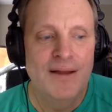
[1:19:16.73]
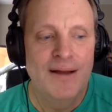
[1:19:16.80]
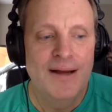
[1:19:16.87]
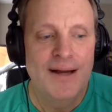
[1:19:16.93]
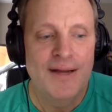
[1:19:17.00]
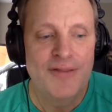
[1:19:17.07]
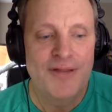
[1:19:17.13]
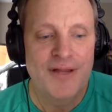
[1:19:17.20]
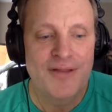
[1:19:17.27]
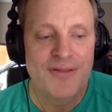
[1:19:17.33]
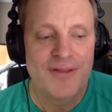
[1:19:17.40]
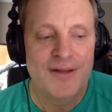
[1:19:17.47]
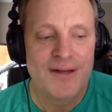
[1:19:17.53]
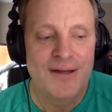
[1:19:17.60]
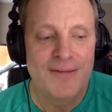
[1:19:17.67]
I think
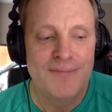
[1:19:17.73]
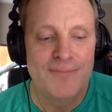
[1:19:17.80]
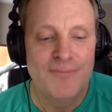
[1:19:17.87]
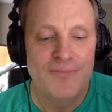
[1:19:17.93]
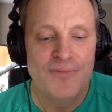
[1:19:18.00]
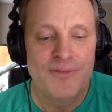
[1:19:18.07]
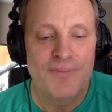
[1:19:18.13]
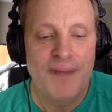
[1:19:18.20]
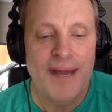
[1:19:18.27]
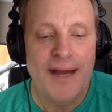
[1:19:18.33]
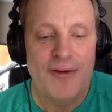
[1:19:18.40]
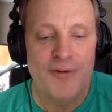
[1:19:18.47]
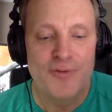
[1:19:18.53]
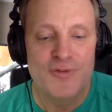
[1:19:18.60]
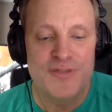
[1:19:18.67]
that the
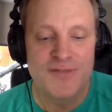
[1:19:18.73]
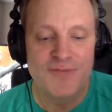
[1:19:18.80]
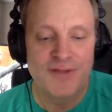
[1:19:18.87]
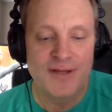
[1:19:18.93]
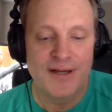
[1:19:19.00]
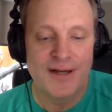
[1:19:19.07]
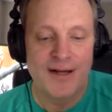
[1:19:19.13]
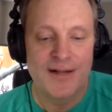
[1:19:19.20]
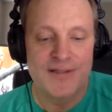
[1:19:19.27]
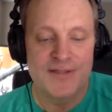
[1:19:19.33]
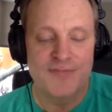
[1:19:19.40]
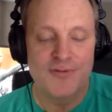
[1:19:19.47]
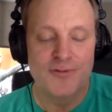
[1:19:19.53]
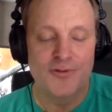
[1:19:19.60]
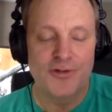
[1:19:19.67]
patterns of the gods,
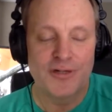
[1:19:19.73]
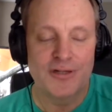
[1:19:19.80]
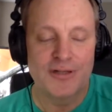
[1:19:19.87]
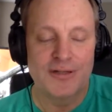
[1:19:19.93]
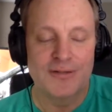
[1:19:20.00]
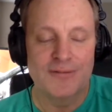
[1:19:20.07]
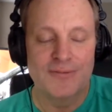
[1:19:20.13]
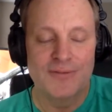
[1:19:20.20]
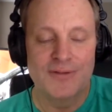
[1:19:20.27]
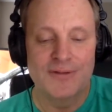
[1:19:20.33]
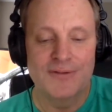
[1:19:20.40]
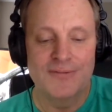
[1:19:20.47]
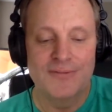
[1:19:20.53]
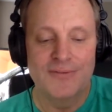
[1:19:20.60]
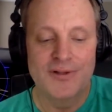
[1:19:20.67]
if you look at
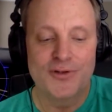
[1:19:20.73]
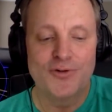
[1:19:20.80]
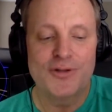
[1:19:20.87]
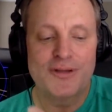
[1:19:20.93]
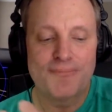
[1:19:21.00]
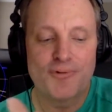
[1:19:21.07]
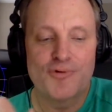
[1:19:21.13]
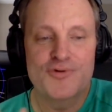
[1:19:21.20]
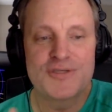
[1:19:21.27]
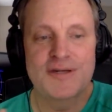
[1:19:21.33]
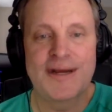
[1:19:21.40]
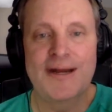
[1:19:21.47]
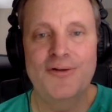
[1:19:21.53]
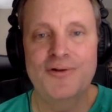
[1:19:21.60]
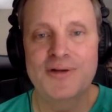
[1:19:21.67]
the literally the
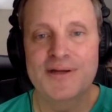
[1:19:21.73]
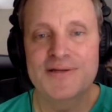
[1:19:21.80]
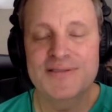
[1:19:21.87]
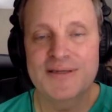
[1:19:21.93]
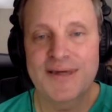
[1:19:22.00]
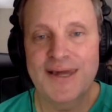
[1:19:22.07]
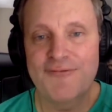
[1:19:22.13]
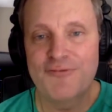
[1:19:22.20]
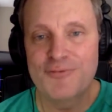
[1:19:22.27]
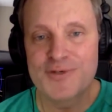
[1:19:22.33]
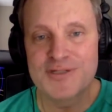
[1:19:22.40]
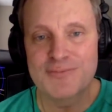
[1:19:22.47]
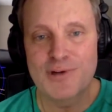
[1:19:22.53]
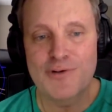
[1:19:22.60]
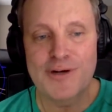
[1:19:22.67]
personalities that came from the
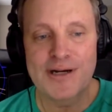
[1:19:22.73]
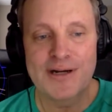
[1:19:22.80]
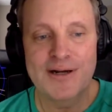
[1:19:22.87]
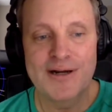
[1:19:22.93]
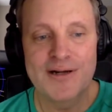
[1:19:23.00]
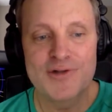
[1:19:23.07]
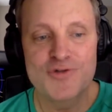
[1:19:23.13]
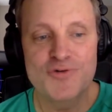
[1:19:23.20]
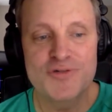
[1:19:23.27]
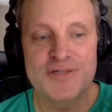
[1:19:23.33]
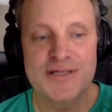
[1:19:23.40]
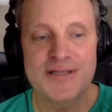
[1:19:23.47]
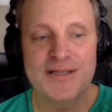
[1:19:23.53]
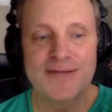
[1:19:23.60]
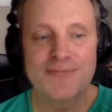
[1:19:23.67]
Sumerian gods, you
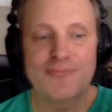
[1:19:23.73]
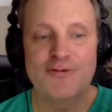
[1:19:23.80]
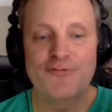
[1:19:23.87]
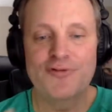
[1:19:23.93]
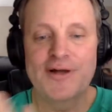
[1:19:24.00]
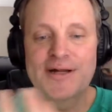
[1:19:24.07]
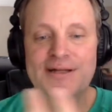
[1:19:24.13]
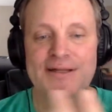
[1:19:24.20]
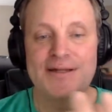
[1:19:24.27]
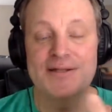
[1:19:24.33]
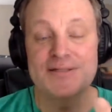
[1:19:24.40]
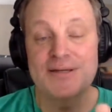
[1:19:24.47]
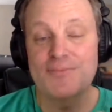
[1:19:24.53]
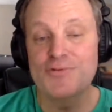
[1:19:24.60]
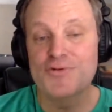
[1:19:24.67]
see them reflected in
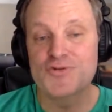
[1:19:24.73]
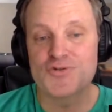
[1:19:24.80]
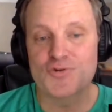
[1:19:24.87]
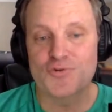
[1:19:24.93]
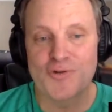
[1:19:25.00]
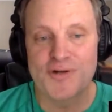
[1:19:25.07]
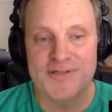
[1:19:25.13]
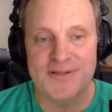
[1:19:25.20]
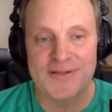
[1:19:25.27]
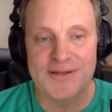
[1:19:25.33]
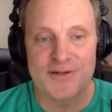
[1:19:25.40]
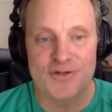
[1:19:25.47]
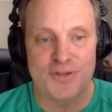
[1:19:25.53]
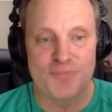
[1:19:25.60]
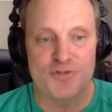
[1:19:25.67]
some of the stories in the
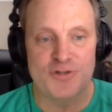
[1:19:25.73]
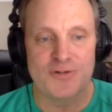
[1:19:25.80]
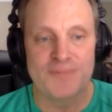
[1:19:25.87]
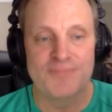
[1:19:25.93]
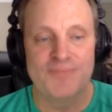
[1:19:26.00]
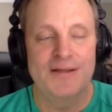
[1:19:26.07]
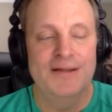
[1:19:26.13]
Egyptian,